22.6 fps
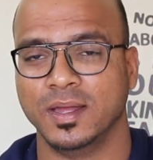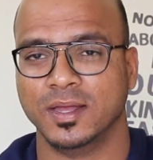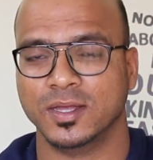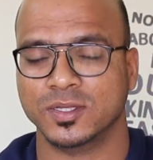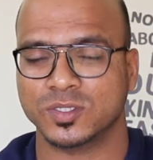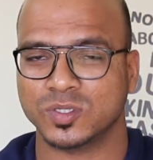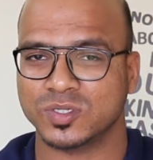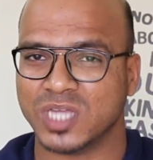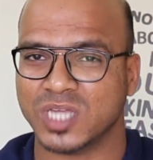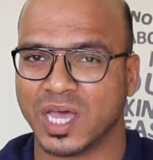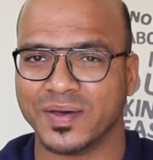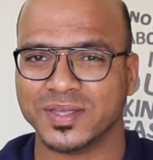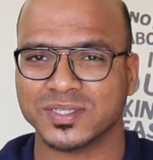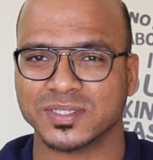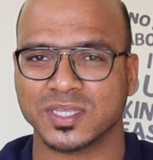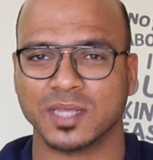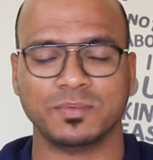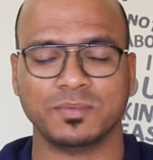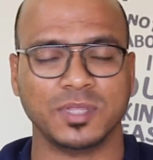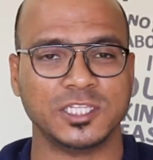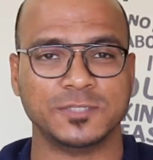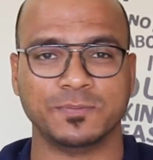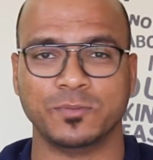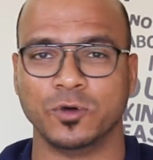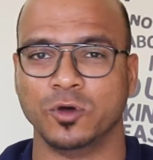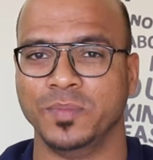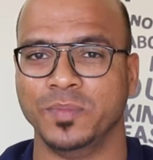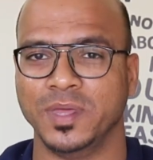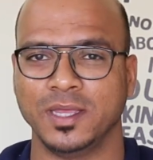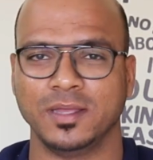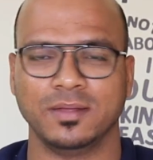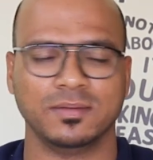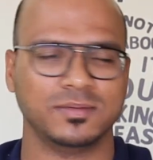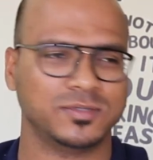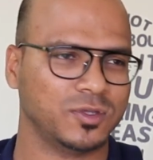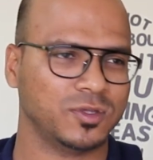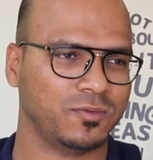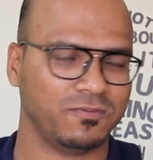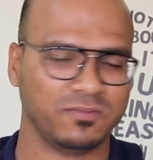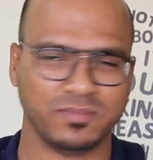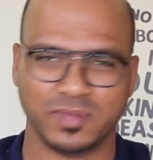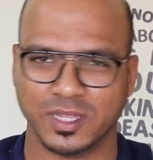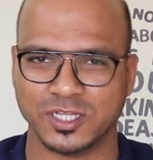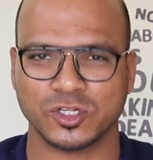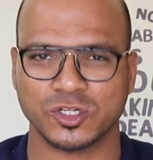So JavaScript is booming.
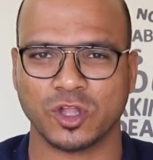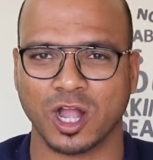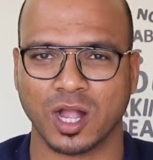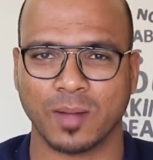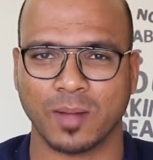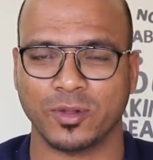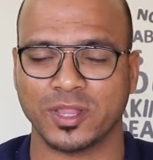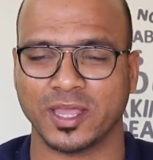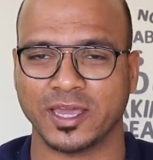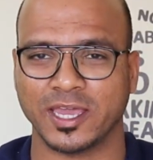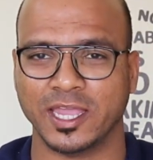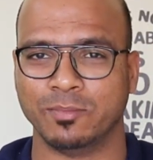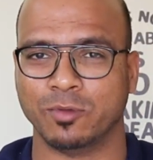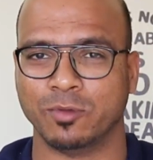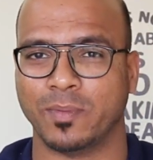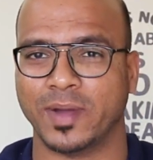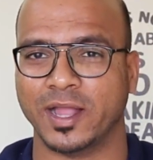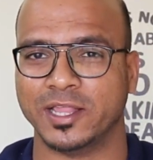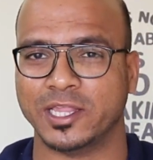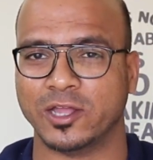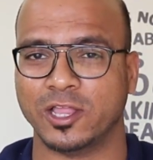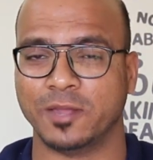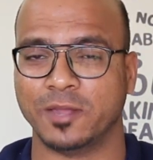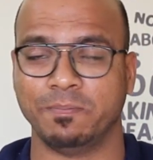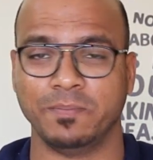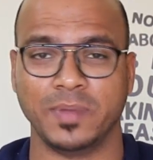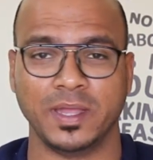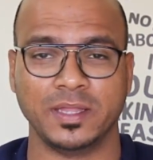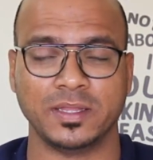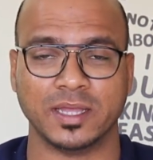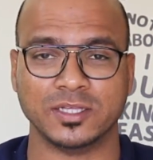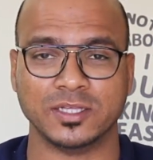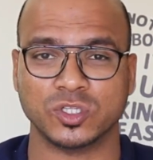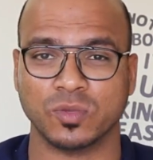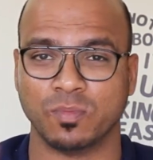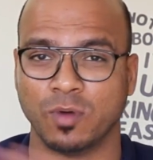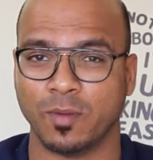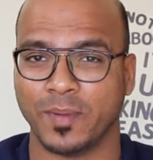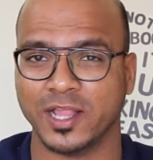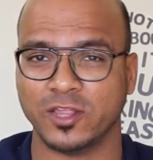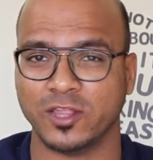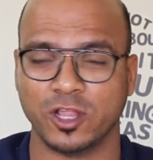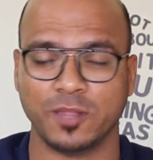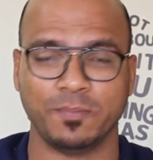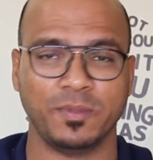So let's talk about again mobile development. So
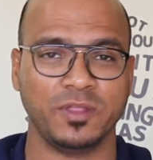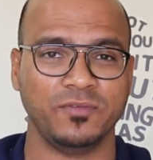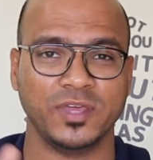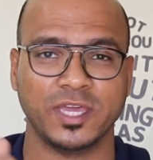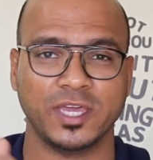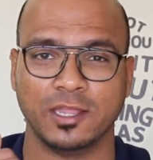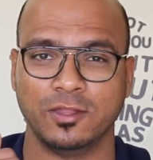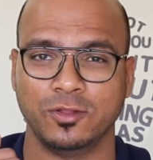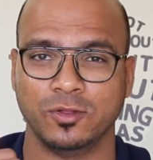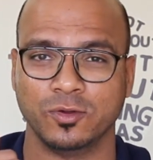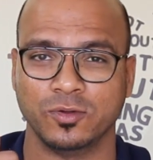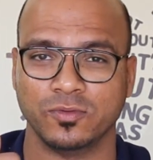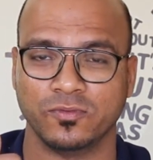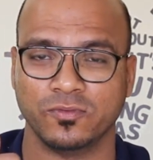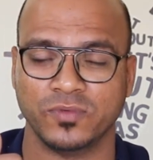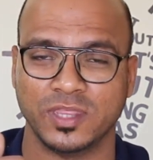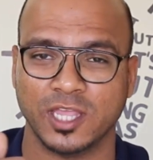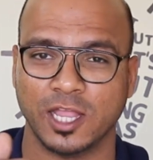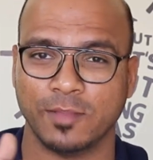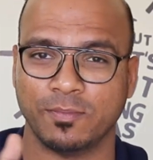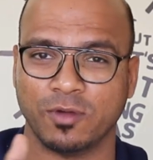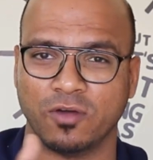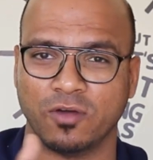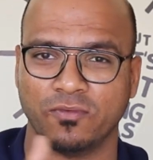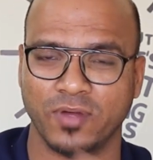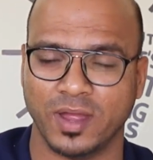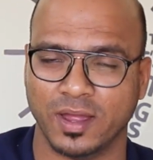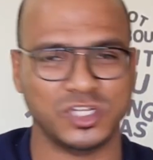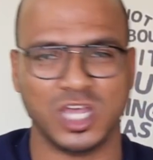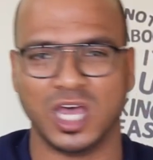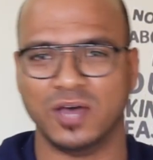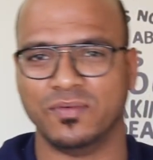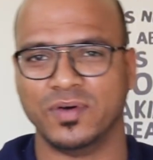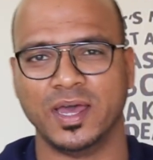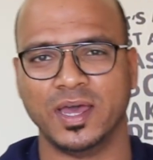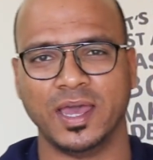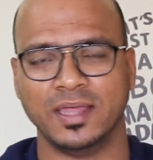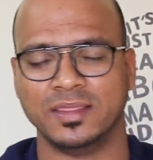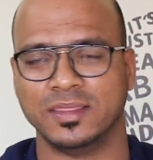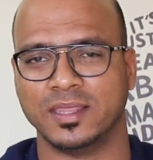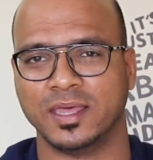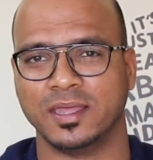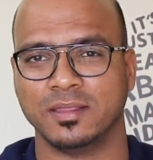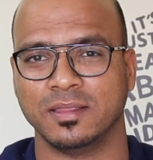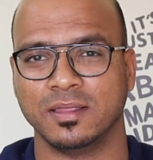mobile development we can do with the help of Java
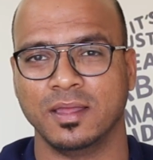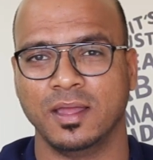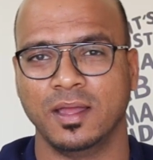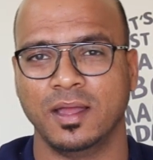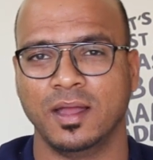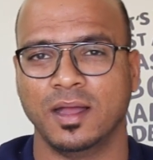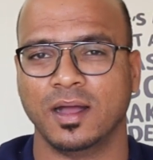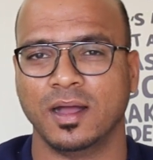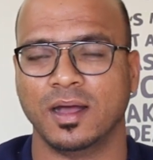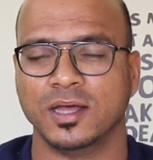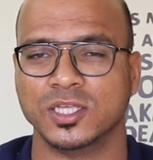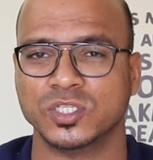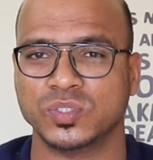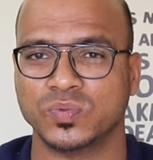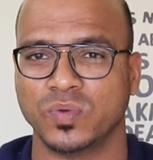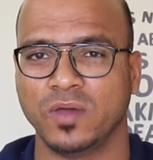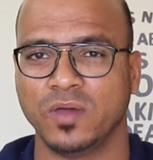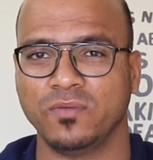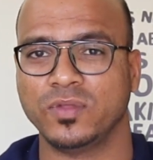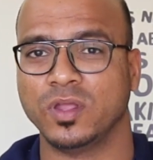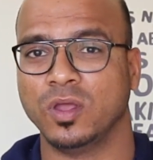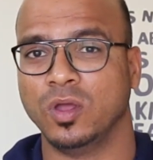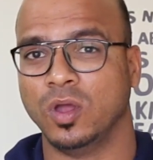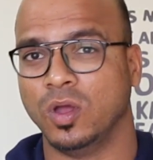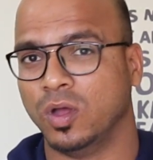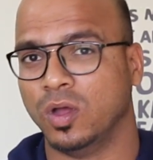and then uh, Swift.